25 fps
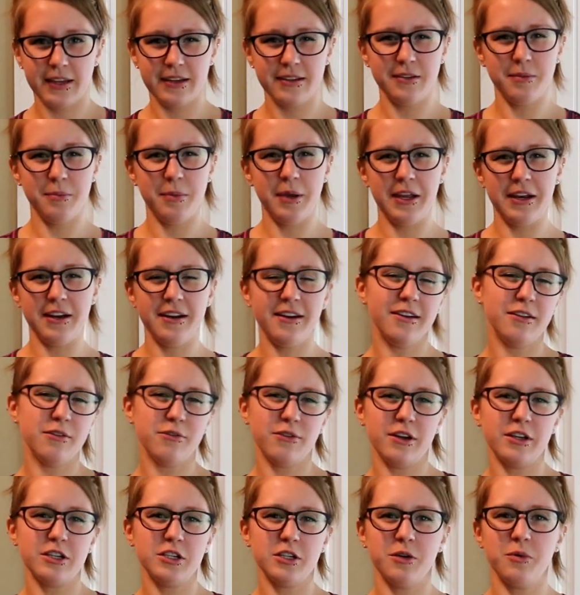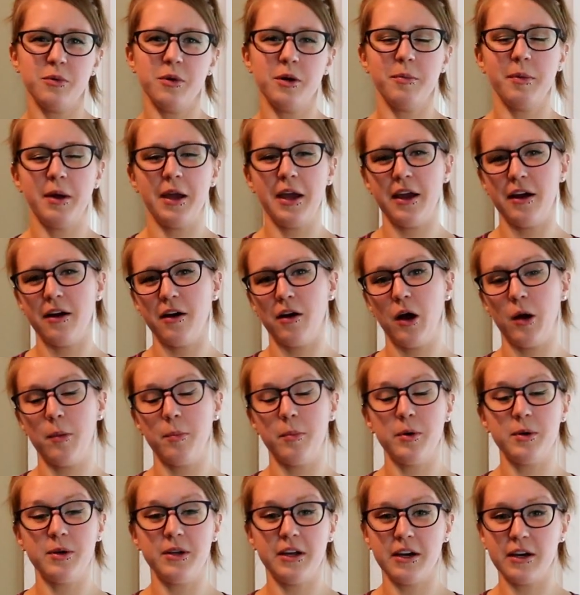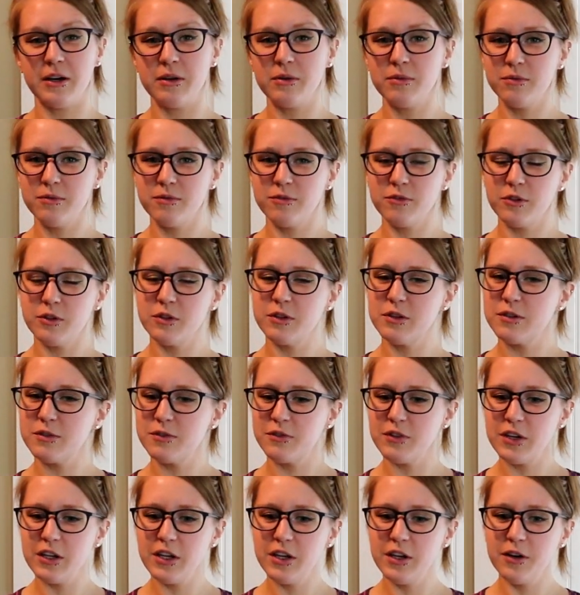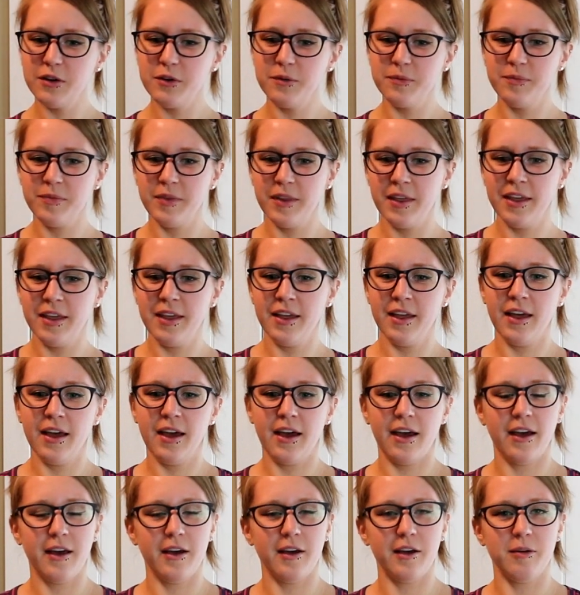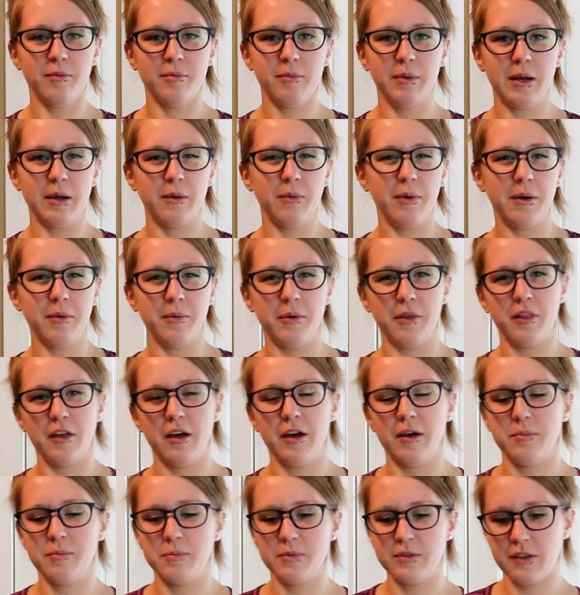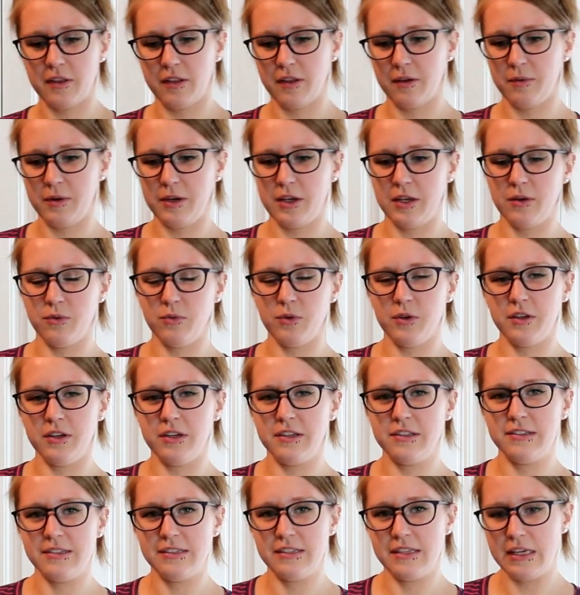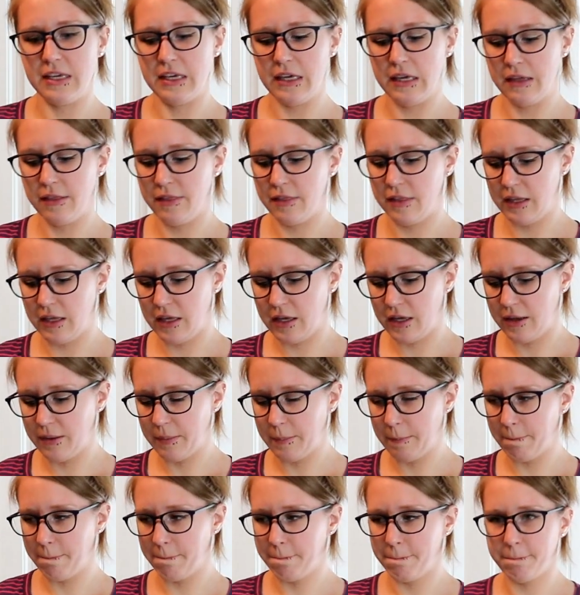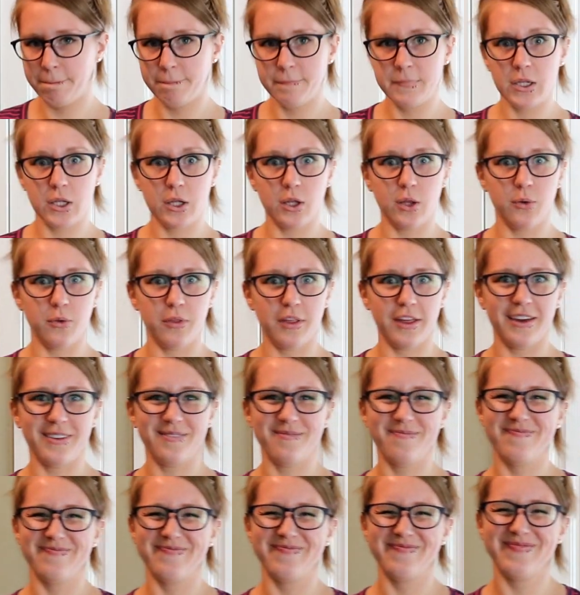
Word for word: I debated if I should wear my hair up or down for this video. But I went with up so that we can really see the clothing.